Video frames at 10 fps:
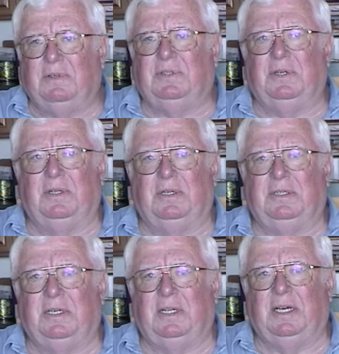First year
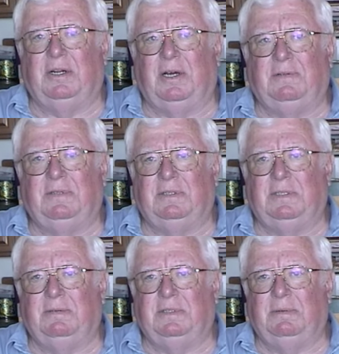there, she got laid off,
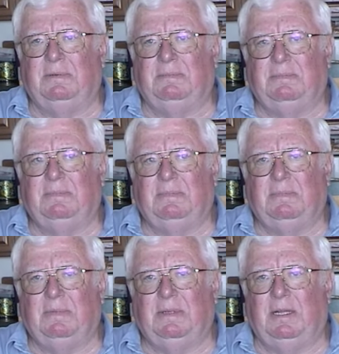so she was a
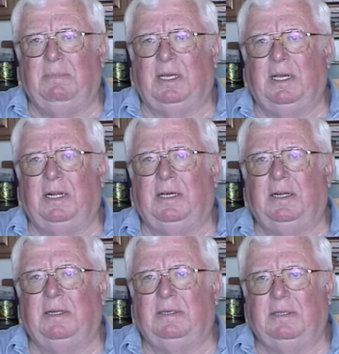head
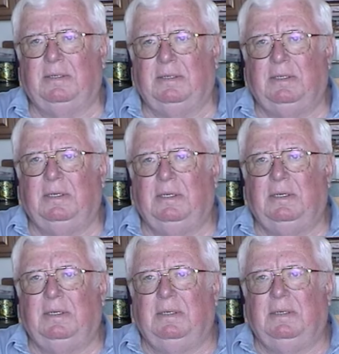mechanic at a
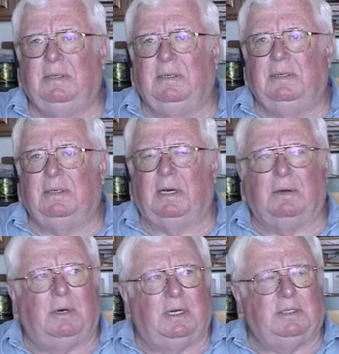
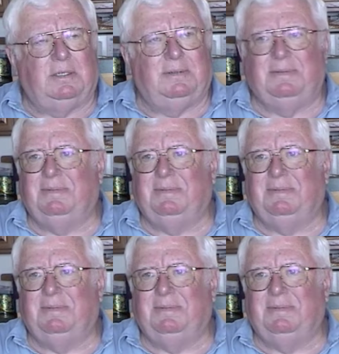car wash.